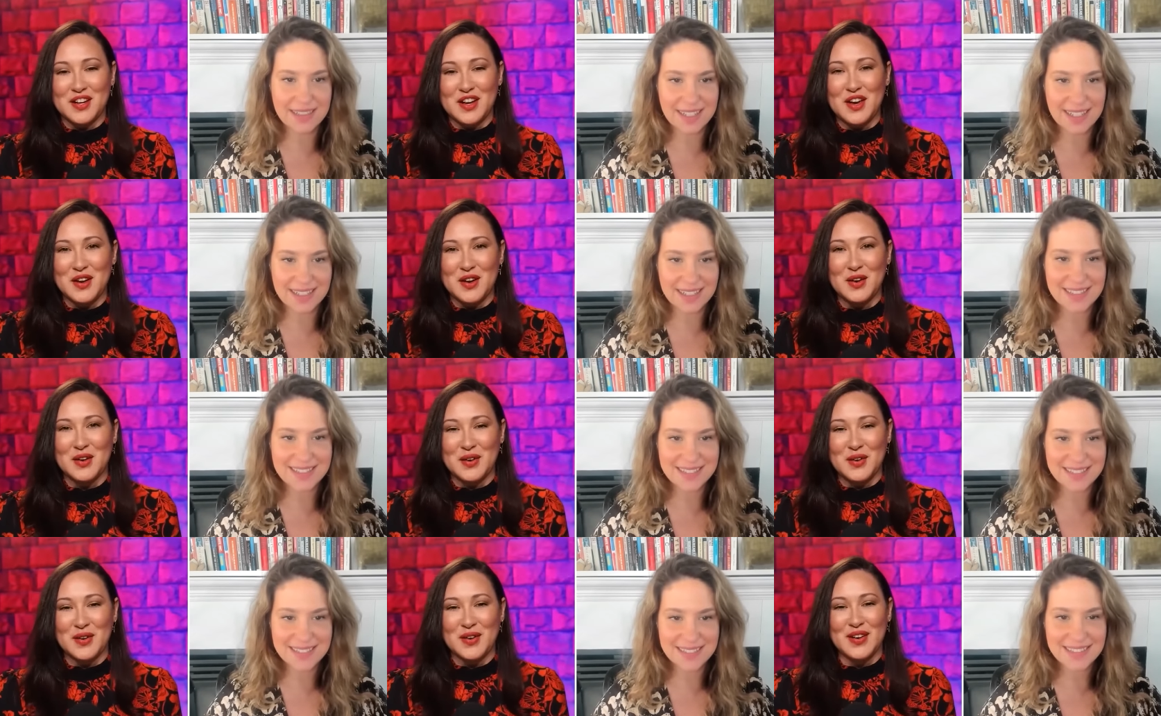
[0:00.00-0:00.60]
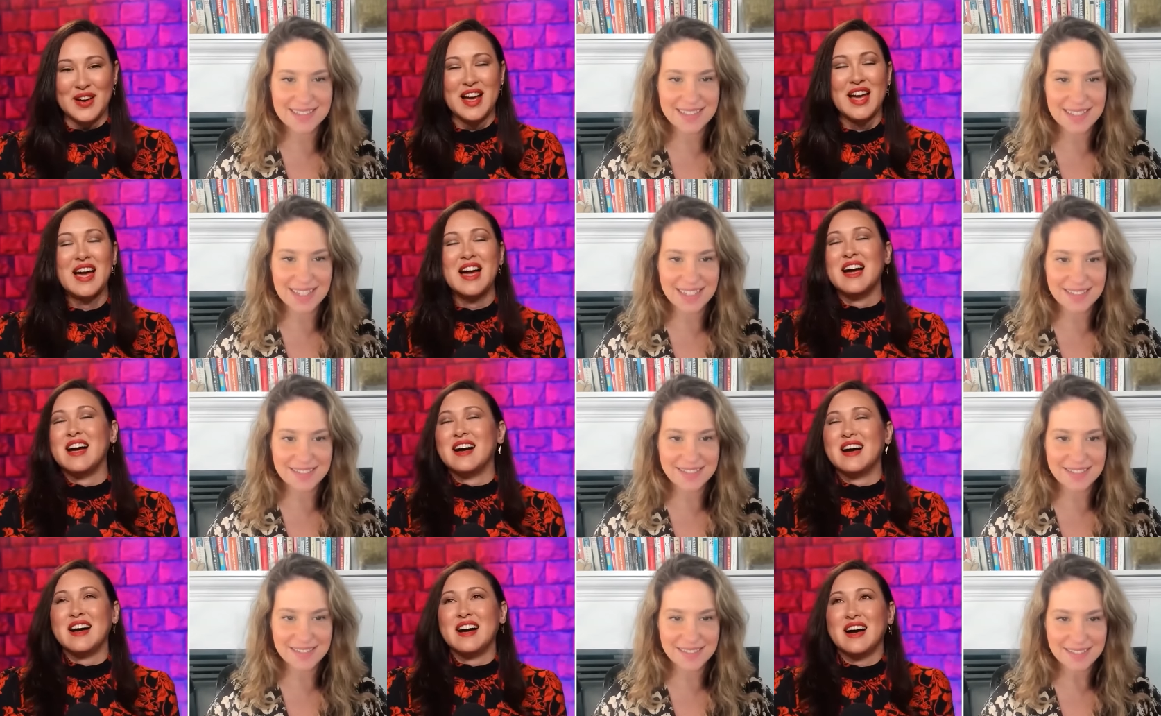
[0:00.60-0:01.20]
Speaker 1: new. yeah.
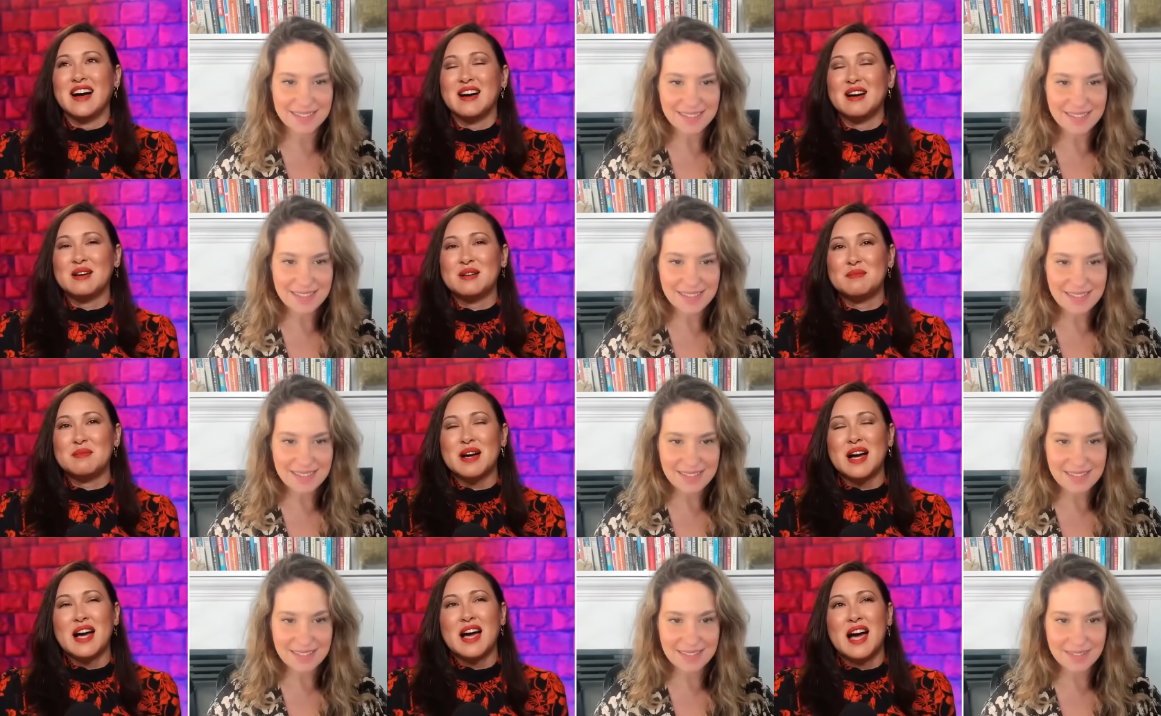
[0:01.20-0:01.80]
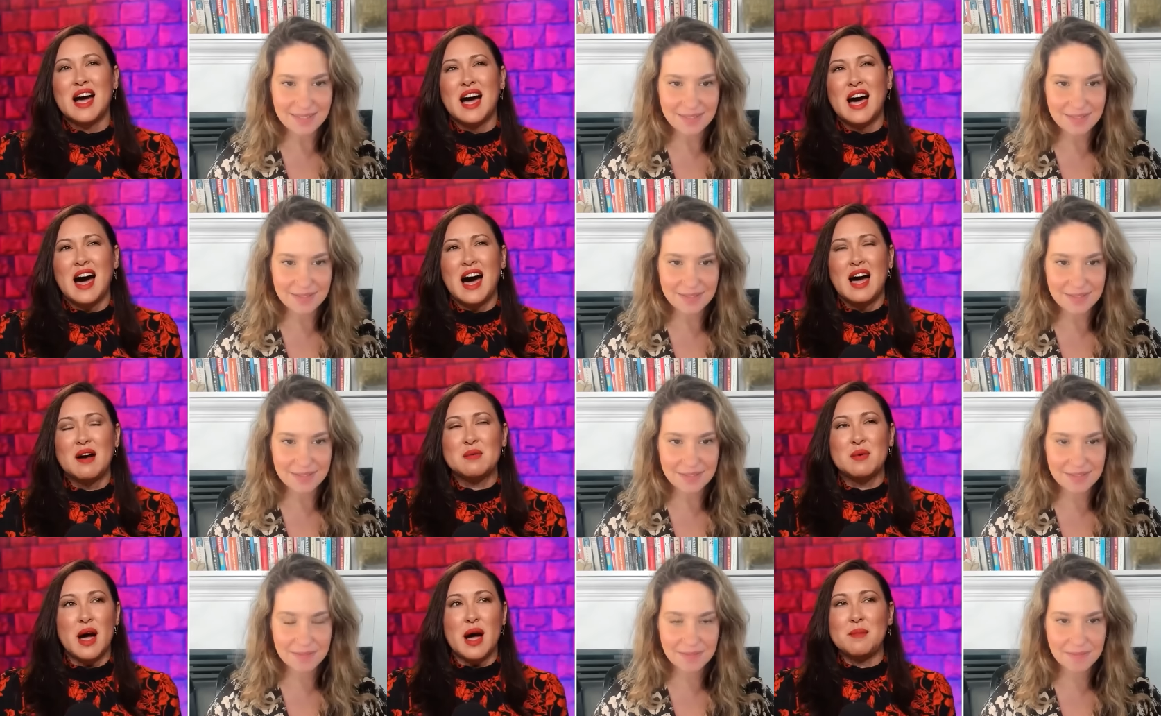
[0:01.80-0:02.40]
um,
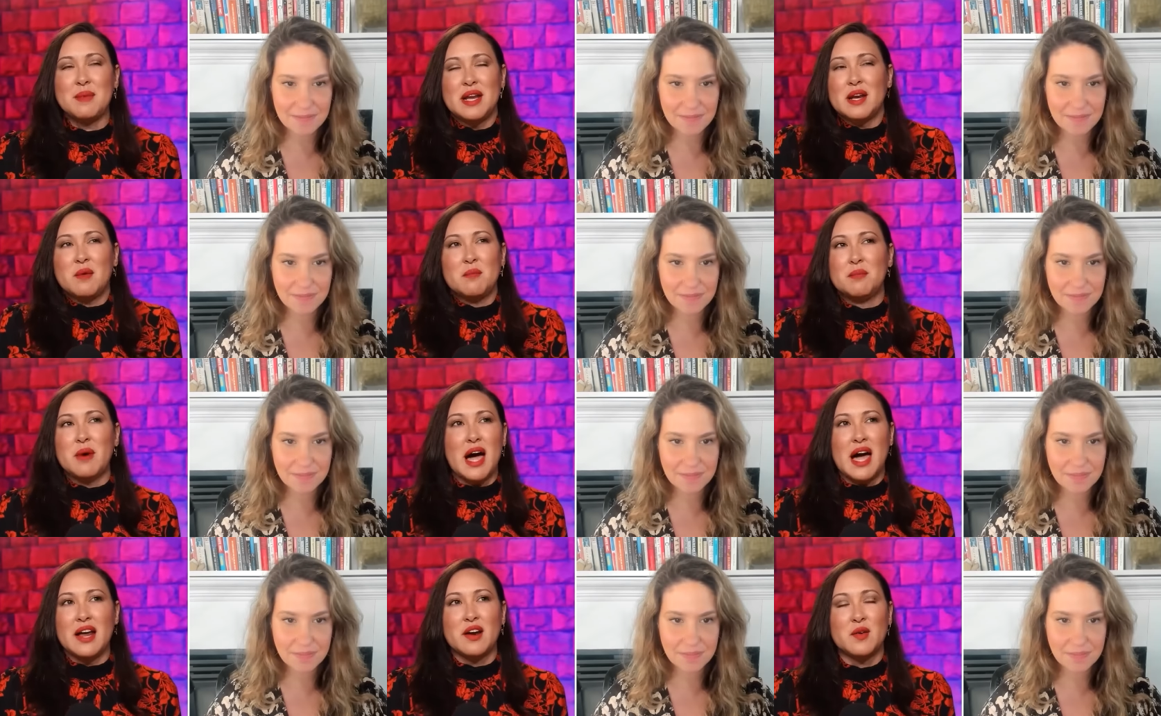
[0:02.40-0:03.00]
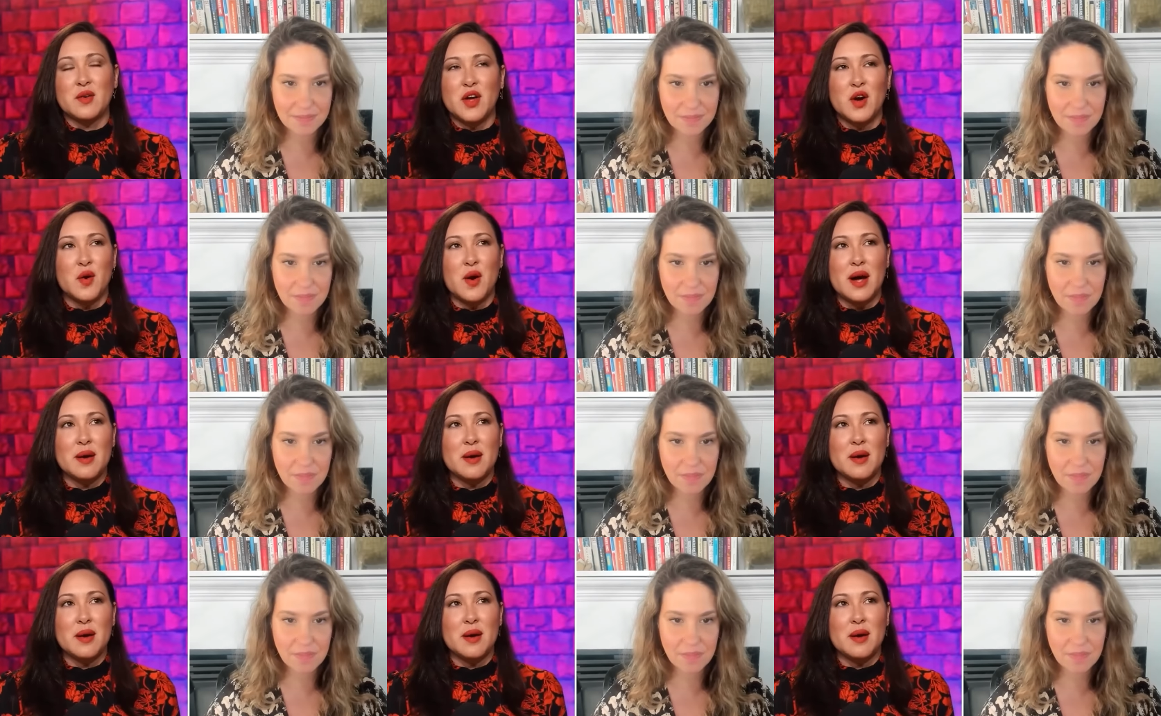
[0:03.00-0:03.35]
I, I, mean, I don't know.